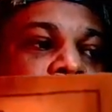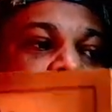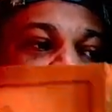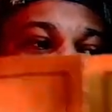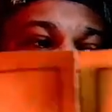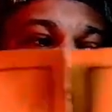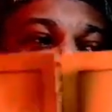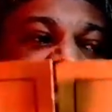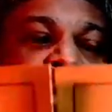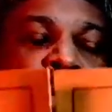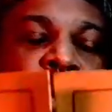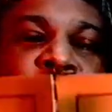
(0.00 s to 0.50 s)

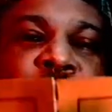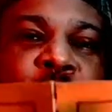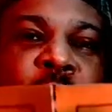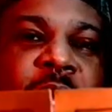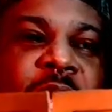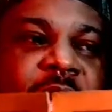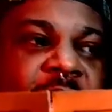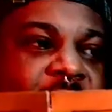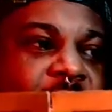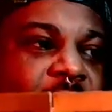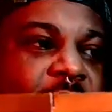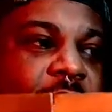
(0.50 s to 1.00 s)
Except for when you
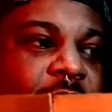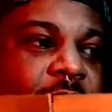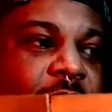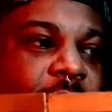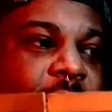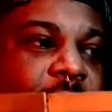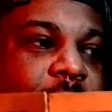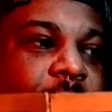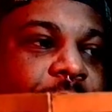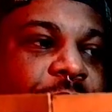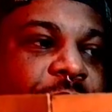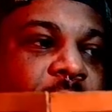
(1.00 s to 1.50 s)
get it,
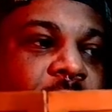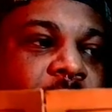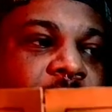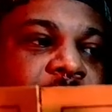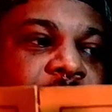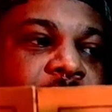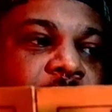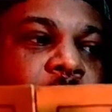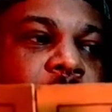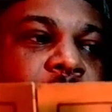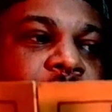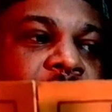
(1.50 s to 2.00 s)

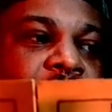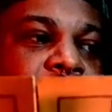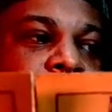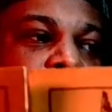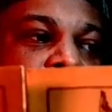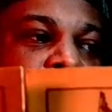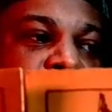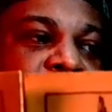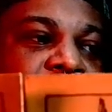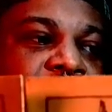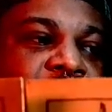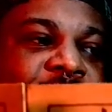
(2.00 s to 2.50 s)
look at all that
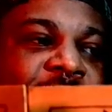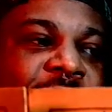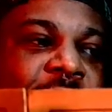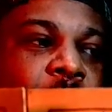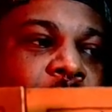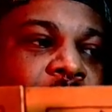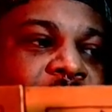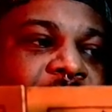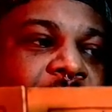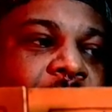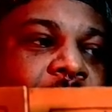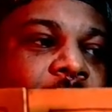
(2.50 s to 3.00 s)
emotion that
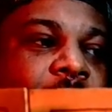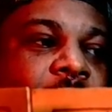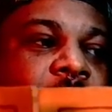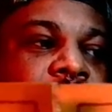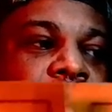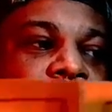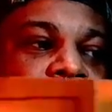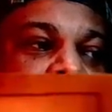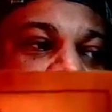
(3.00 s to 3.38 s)
flows out.